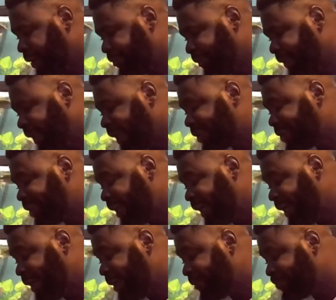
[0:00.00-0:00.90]
Health
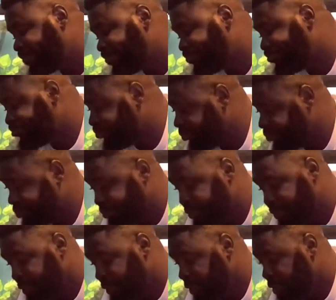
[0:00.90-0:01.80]
Aid.
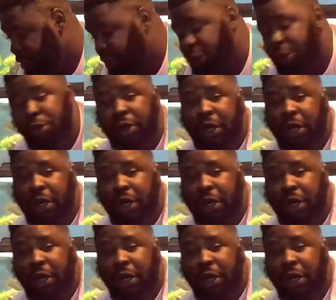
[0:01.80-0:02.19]
You know,